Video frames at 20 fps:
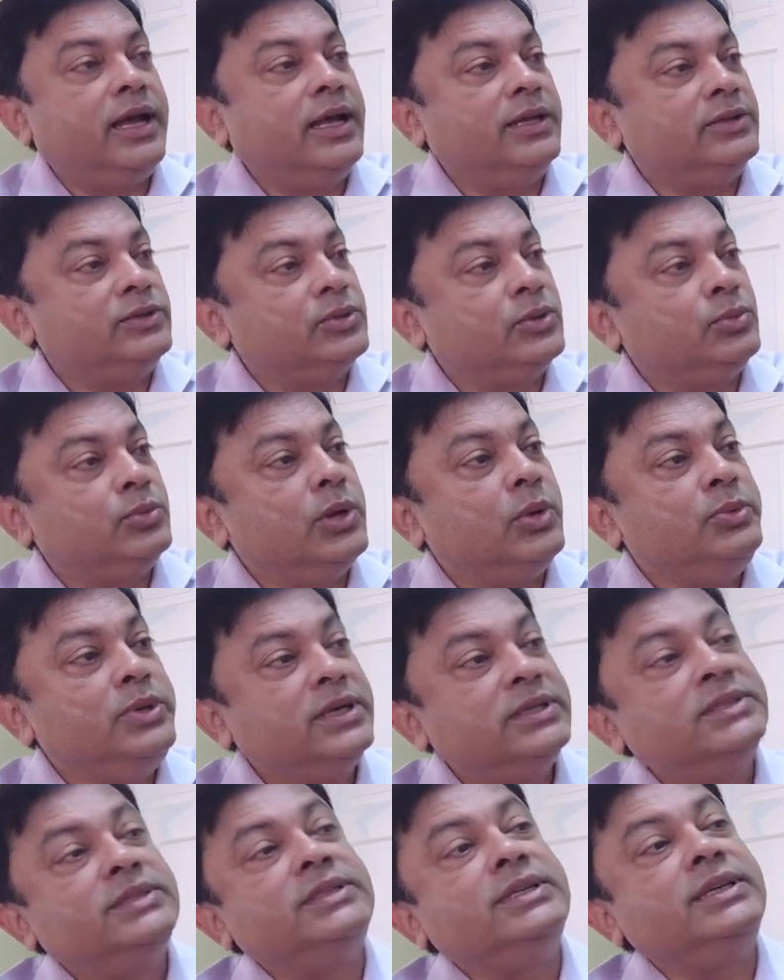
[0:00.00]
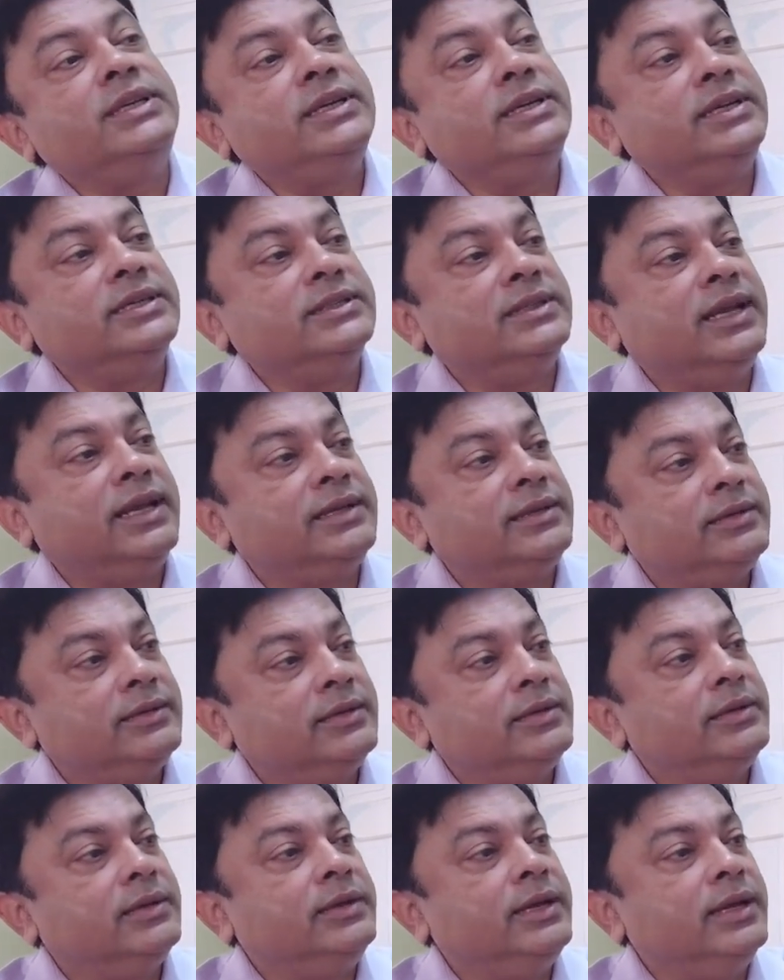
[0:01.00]
And so what we are seeing is like
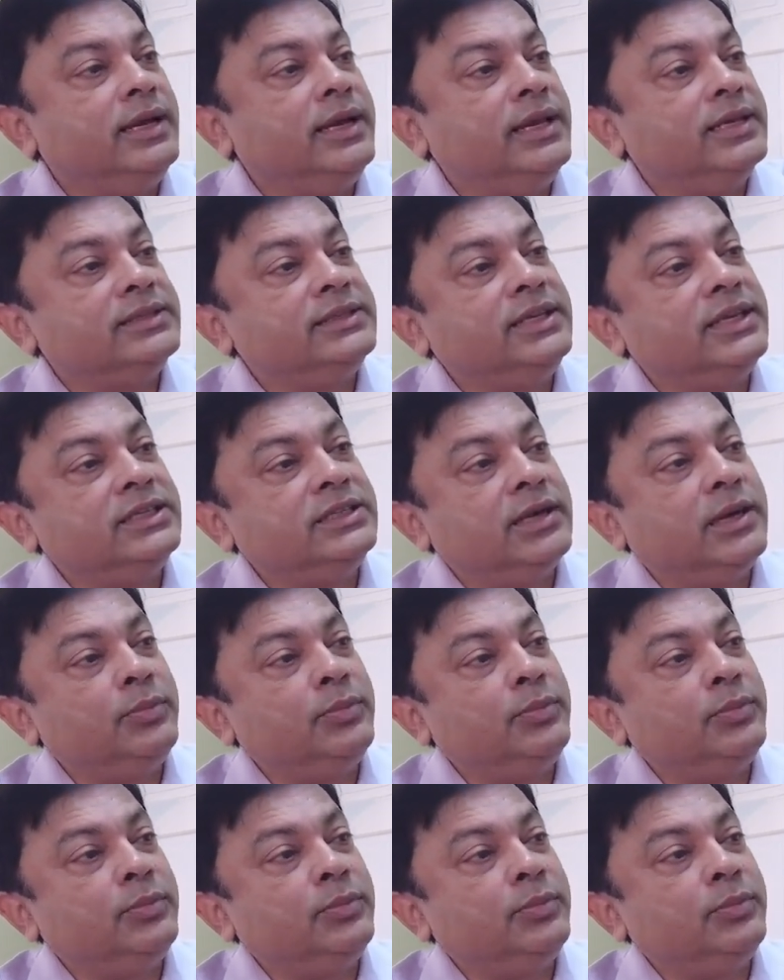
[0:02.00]
the late stage,